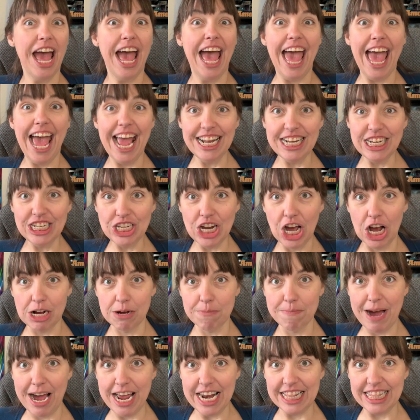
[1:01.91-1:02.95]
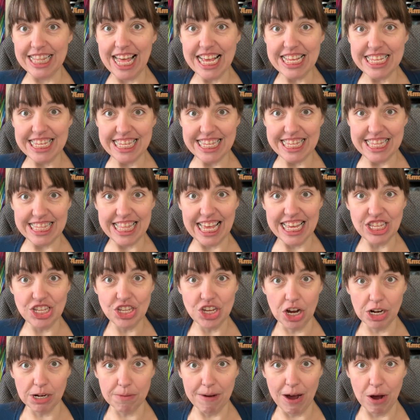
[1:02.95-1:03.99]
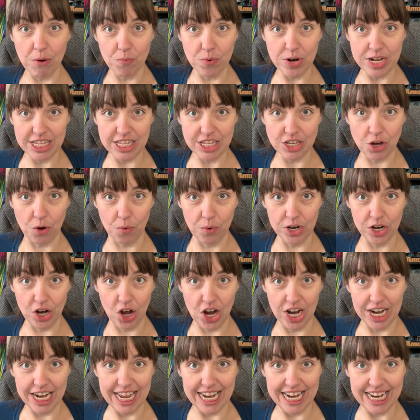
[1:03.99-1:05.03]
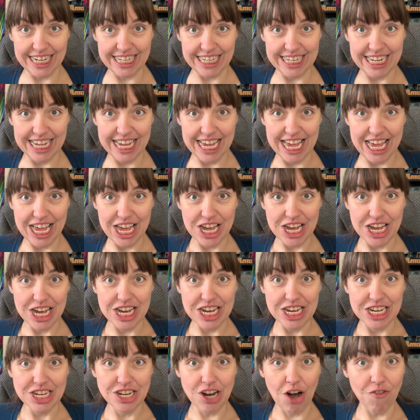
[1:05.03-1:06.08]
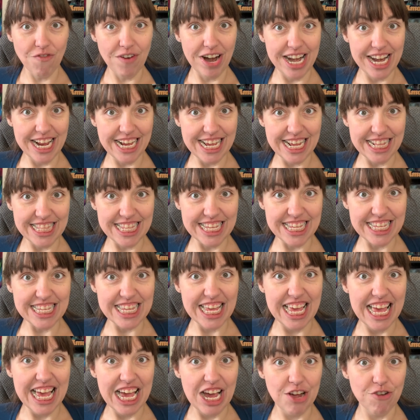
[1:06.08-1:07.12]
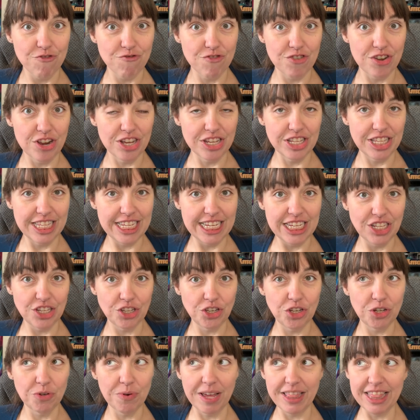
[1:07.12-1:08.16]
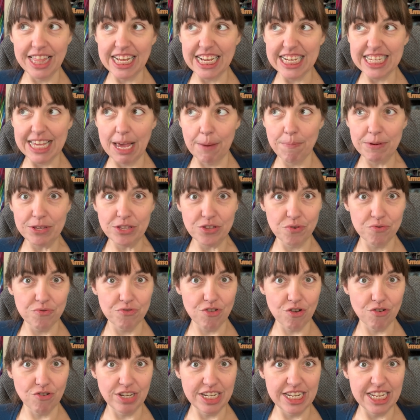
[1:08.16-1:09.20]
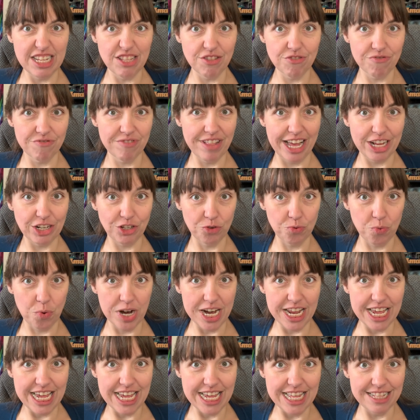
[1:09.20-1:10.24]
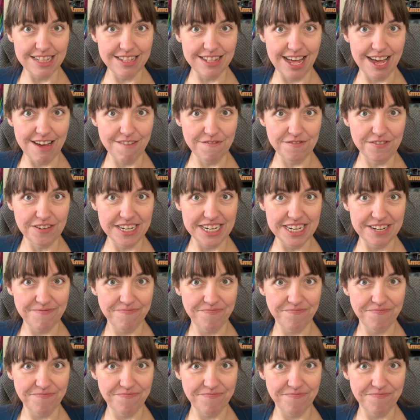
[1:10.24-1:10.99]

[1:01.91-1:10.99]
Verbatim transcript: Had to talk about it. Let's let's talk about what's going on in it. Y'all ready to get this? The season two, I think, is episode thirteen through like twenty left.